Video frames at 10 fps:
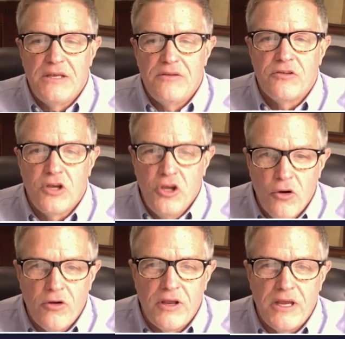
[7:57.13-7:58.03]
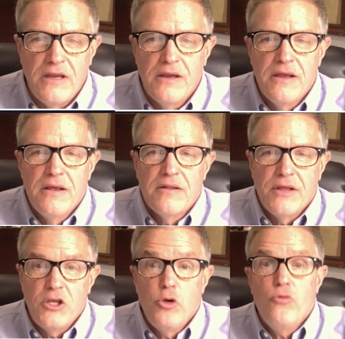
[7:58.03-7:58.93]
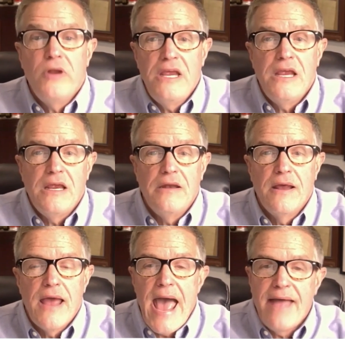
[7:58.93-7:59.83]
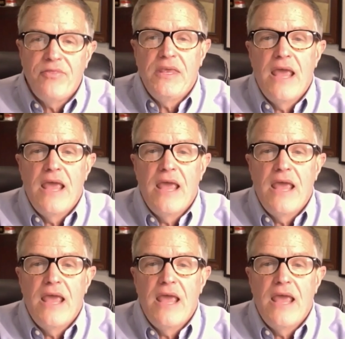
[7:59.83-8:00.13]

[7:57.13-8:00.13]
security that you need at the